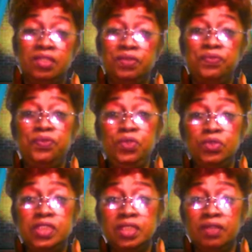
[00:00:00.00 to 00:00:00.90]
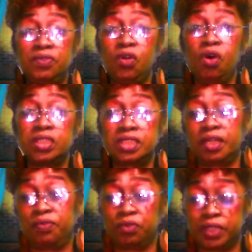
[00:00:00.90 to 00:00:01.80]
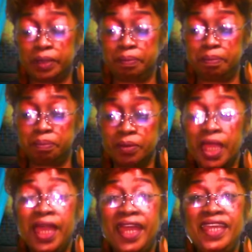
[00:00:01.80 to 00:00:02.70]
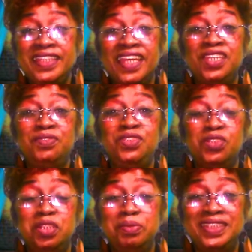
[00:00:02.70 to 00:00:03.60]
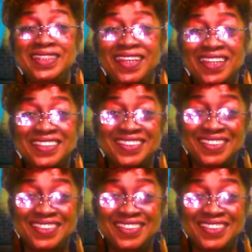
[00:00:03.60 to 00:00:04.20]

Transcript: The fruits of long-suffering. And thank you for joining me today.